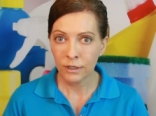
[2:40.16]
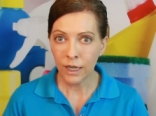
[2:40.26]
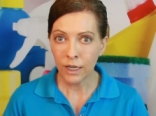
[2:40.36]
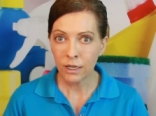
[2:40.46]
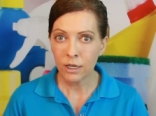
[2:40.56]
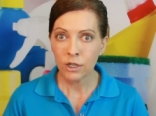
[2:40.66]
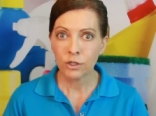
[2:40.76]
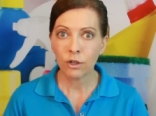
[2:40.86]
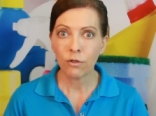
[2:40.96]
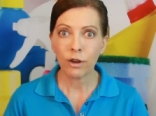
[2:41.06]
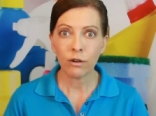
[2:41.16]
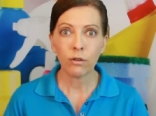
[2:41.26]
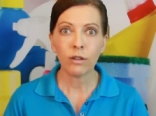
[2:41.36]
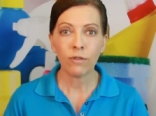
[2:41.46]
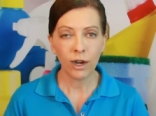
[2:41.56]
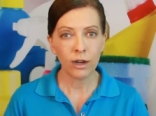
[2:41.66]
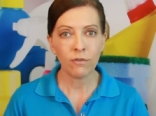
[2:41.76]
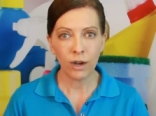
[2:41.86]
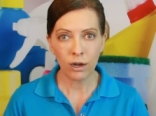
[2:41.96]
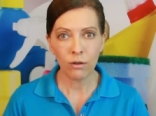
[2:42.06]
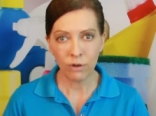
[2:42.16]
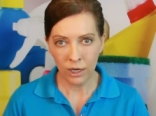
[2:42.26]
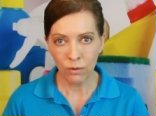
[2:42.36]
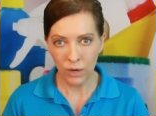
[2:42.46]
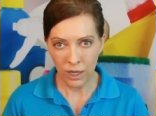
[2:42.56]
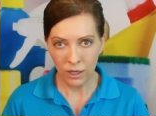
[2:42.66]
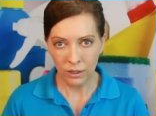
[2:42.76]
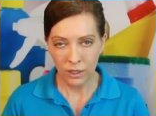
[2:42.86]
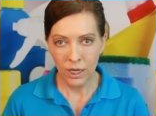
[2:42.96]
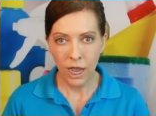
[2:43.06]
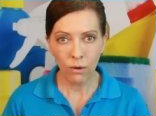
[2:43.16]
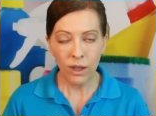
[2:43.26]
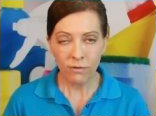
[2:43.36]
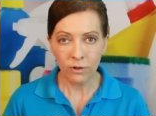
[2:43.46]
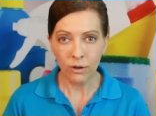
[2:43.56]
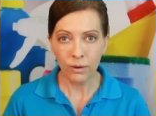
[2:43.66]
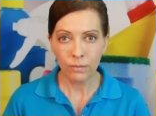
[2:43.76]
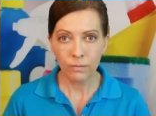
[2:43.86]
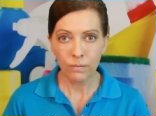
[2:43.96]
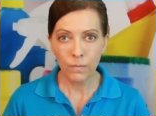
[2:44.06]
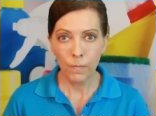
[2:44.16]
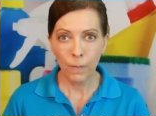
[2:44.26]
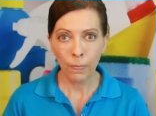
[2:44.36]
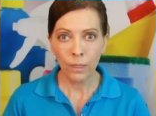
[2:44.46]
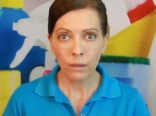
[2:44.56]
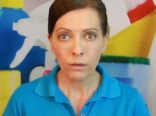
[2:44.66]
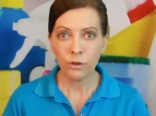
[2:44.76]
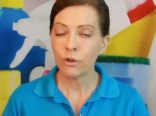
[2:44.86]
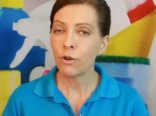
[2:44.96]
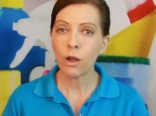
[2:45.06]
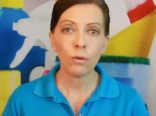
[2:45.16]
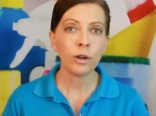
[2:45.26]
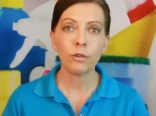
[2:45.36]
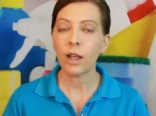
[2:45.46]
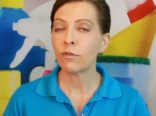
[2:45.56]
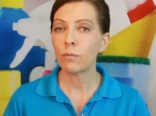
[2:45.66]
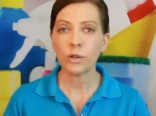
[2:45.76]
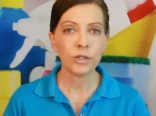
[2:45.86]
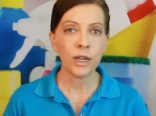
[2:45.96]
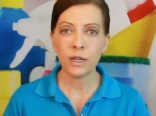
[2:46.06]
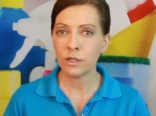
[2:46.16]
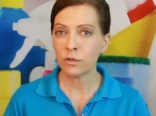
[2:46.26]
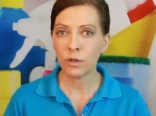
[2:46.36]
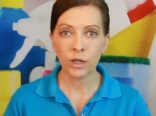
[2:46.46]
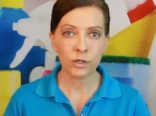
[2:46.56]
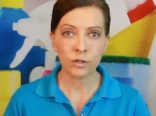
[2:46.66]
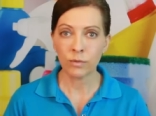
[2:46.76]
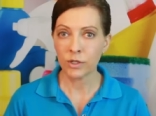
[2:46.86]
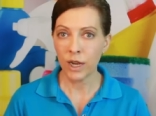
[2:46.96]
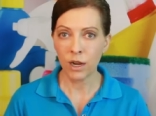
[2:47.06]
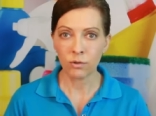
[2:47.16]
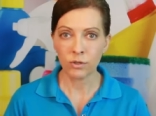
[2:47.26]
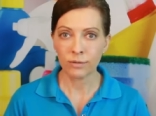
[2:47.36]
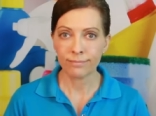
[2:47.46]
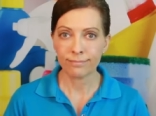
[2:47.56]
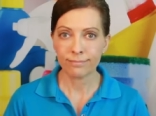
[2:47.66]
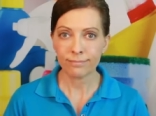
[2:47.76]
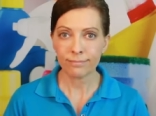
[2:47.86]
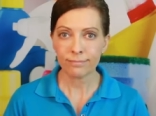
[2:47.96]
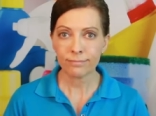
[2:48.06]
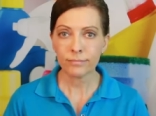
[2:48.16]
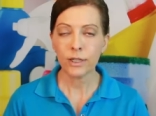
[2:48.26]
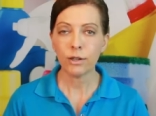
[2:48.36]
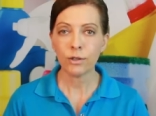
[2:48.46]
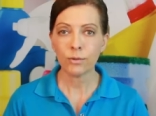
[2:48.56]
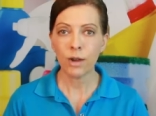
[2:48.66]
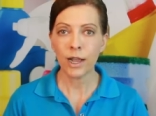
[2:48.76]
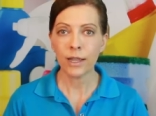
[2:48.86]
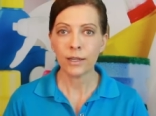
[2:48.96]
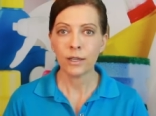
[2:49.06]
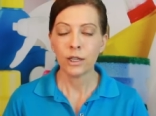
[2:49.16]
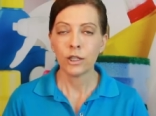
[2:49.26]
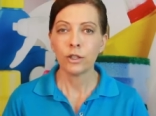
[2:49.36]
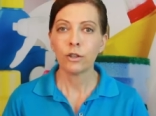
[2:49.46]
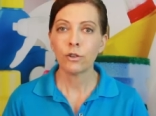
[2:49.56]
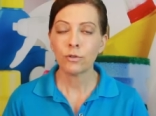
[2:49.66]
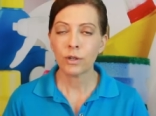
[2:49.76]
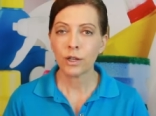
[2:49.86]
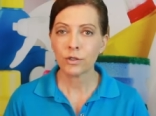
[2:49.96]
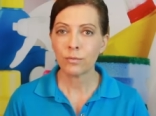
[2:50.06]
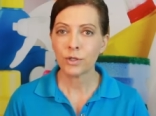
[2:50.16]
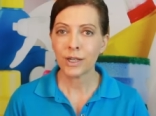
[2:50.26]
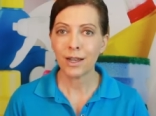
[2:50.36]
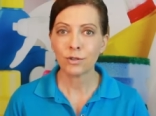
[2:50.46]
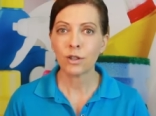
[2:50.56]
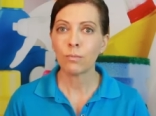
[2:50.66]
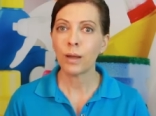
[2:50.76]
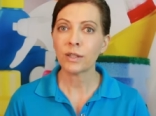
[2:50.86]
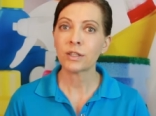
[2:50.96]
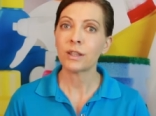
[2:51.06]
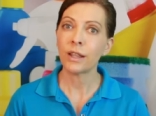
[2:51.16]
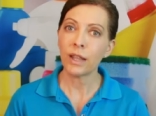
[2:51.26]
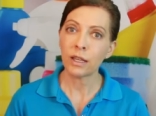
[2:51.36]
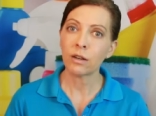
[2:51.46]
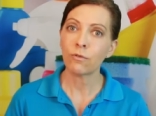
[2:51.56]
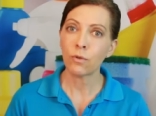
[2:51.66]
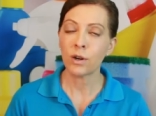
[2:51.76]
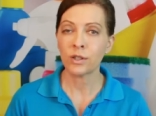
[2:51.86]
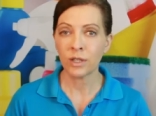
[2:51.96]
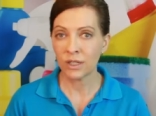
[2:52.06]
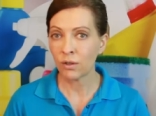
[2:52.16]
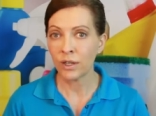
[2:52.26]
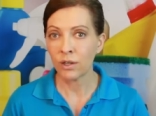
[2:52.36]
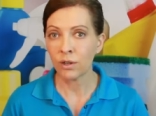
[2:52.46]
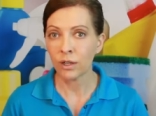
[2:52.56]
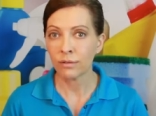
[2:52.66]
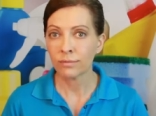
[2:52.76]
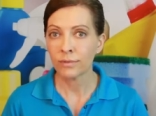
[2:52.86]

Okay, so they're doing very, very, very well. However, you do not want to drive a Mercedes to a customer's house. Here's why. You go to a customer's house and the best that they can afford is a Toyota